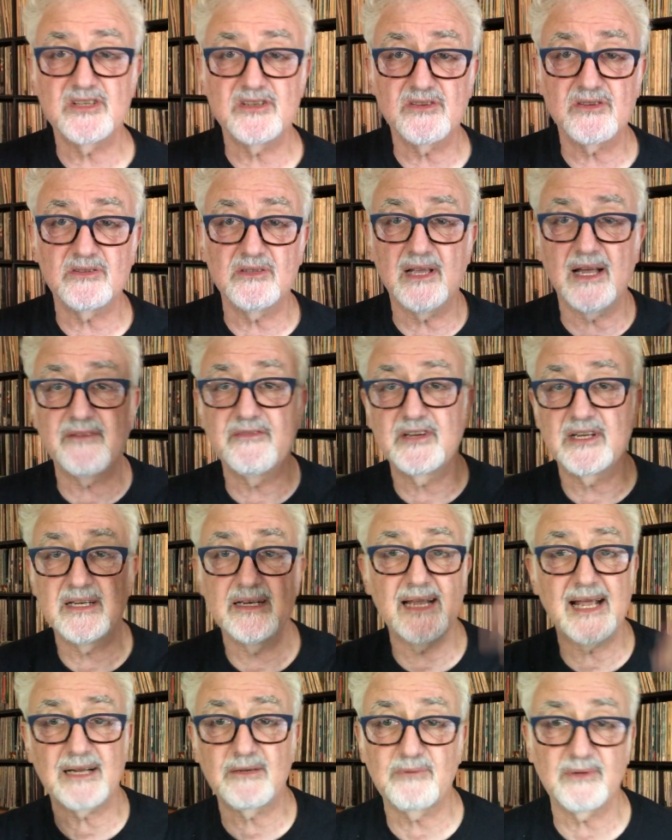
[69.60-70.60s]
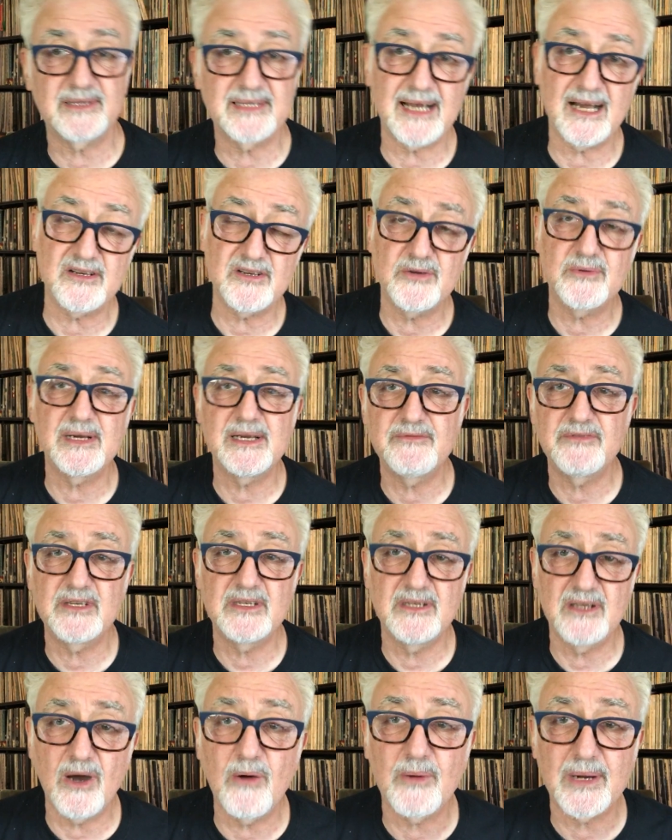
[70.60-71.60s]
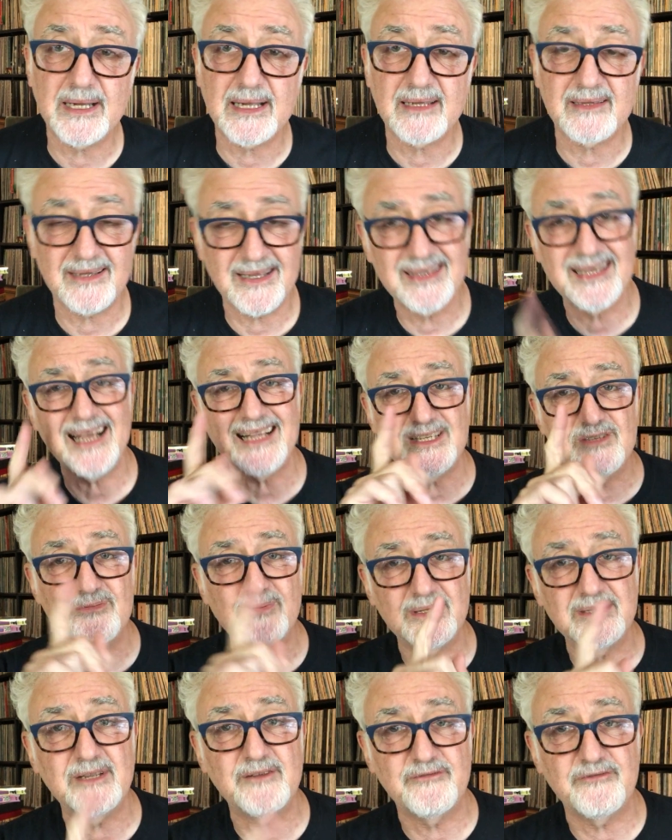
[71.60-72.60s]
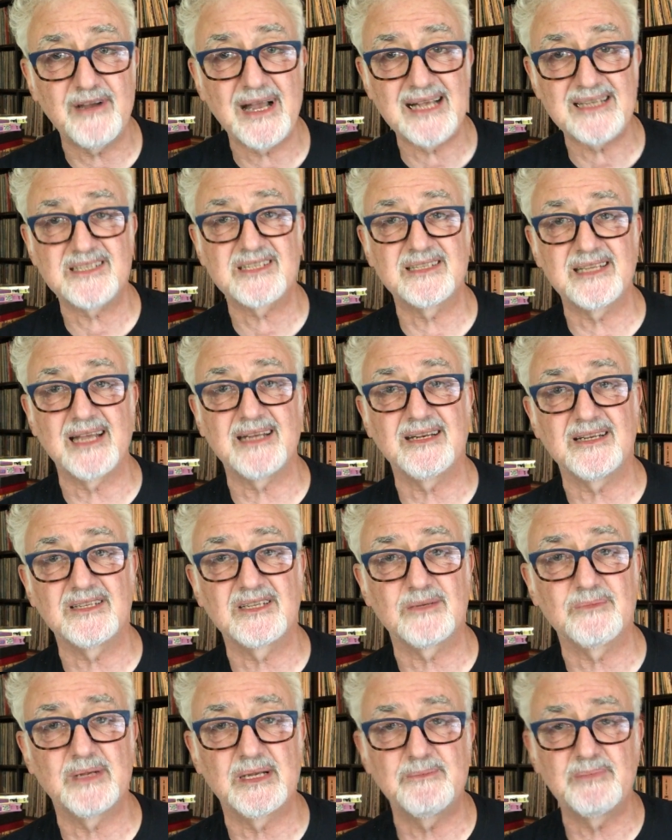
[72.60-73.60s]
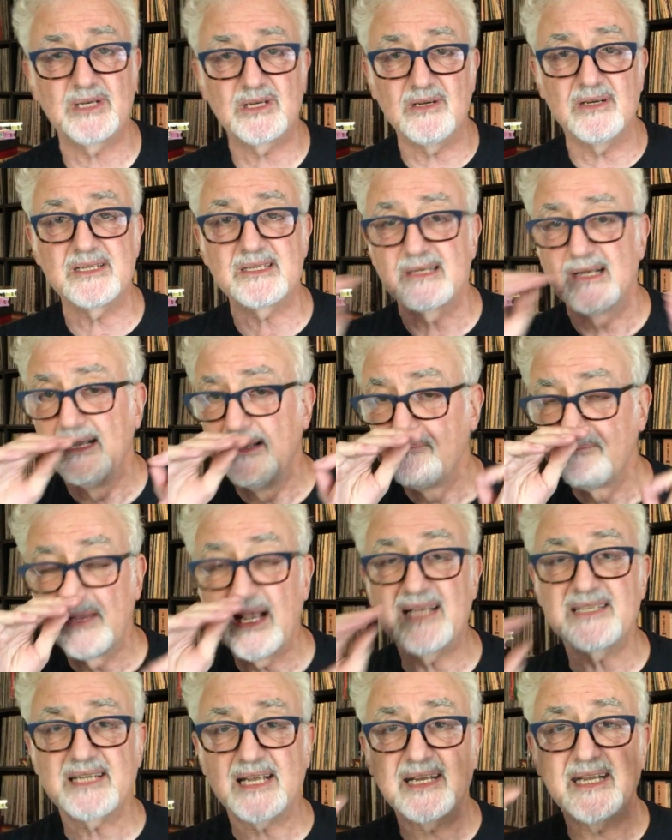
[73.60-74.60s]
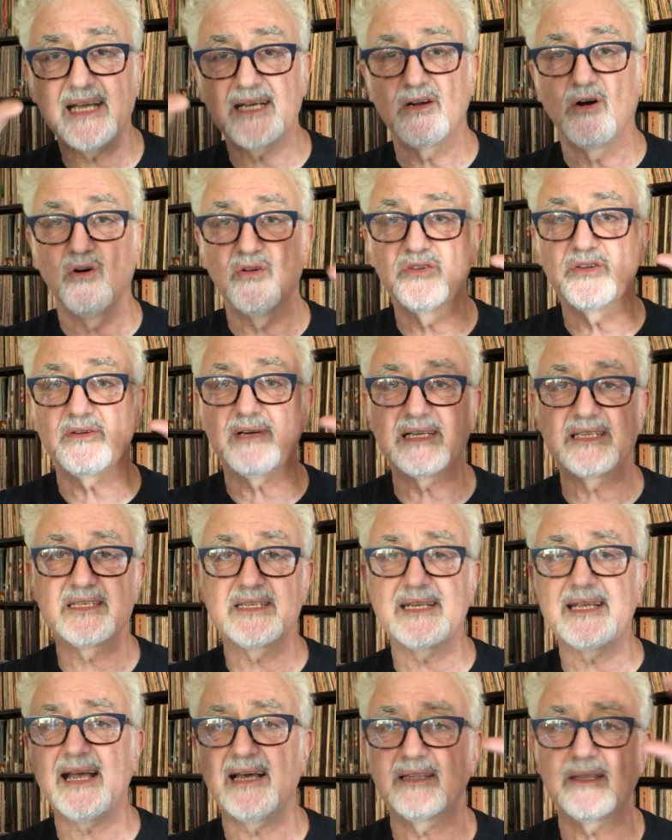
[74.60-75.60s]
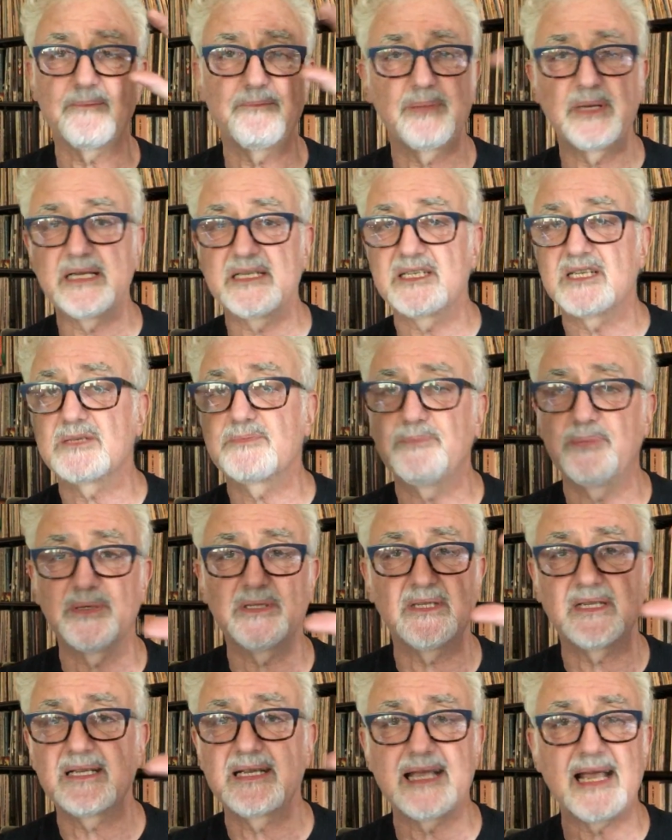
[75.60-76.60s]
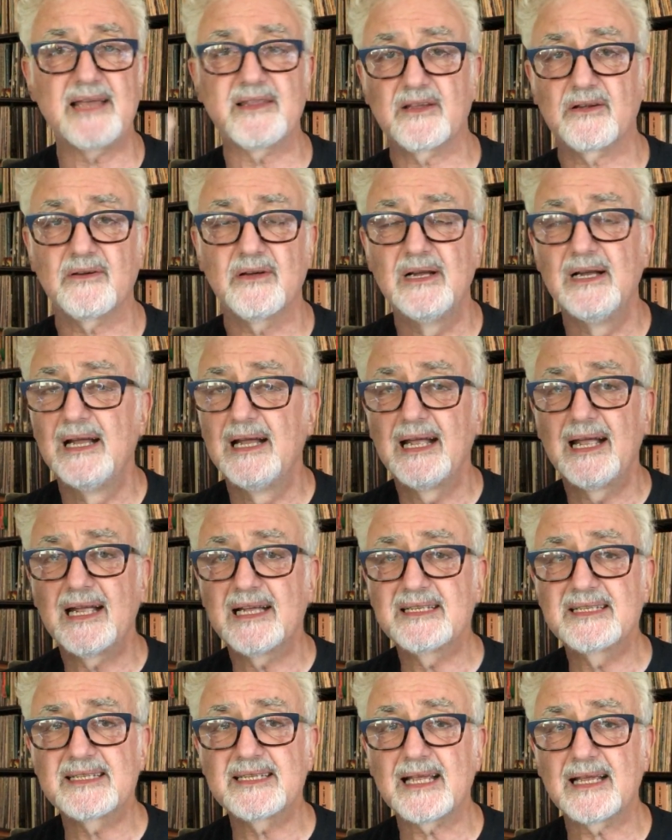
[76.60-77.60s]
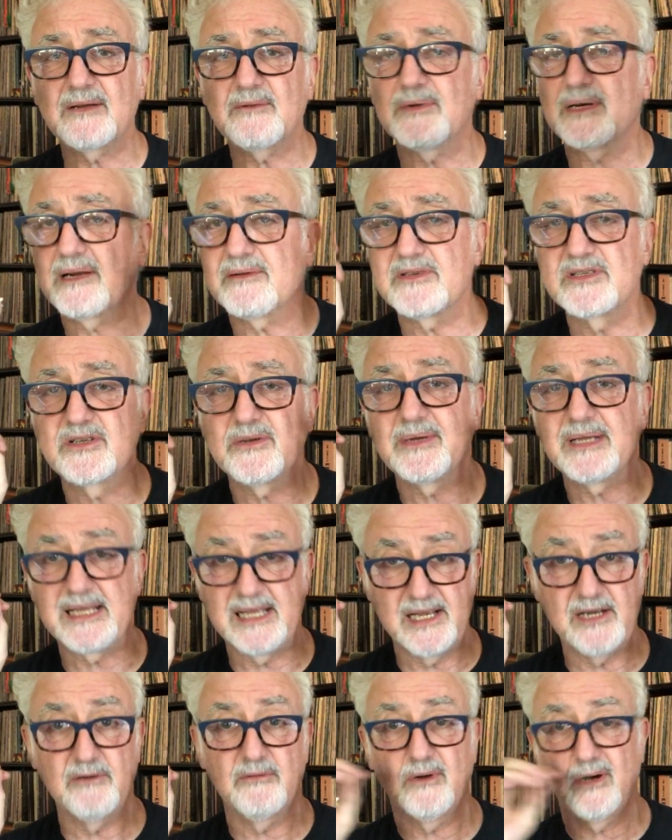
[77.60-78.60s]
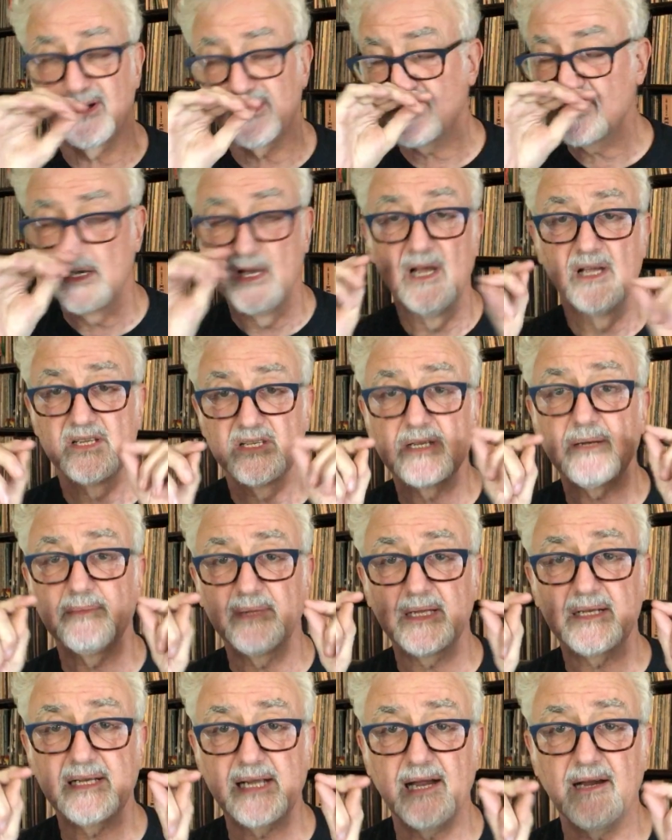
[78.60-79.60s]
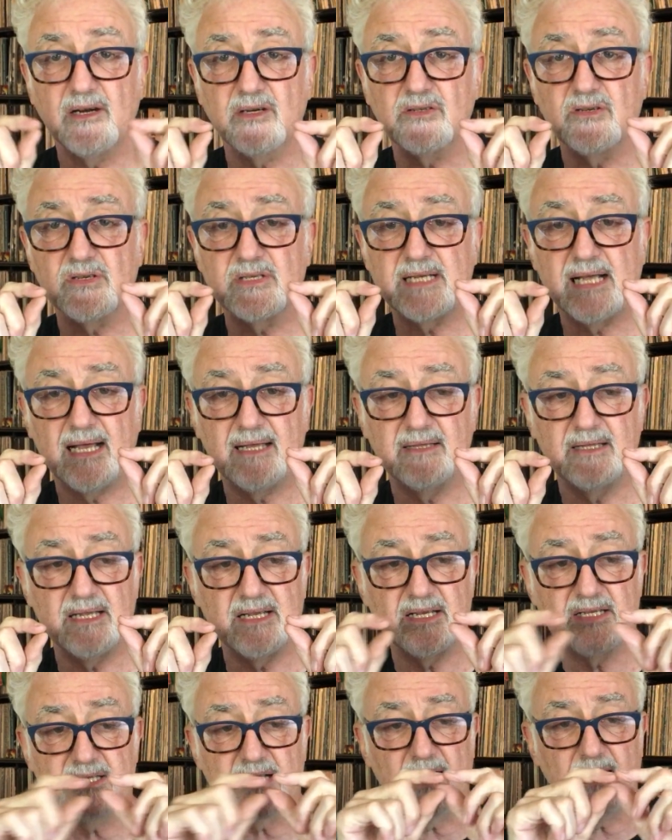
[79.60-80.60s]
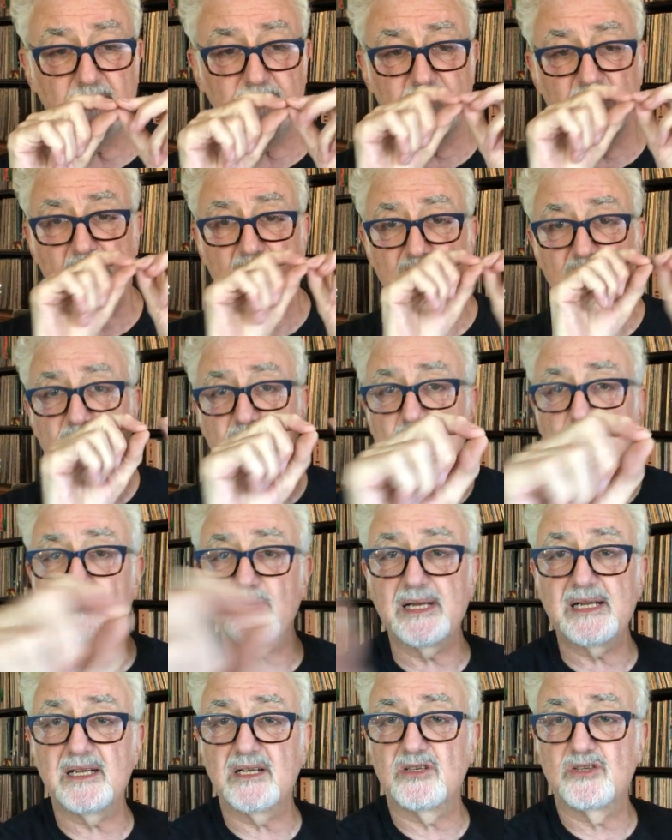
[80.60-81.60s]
in your life connect without you even knowing it. And that's really fascinating to me because as I get older, I see how the pieces put together. It's like when I was doing Heroes, some of the characters had these string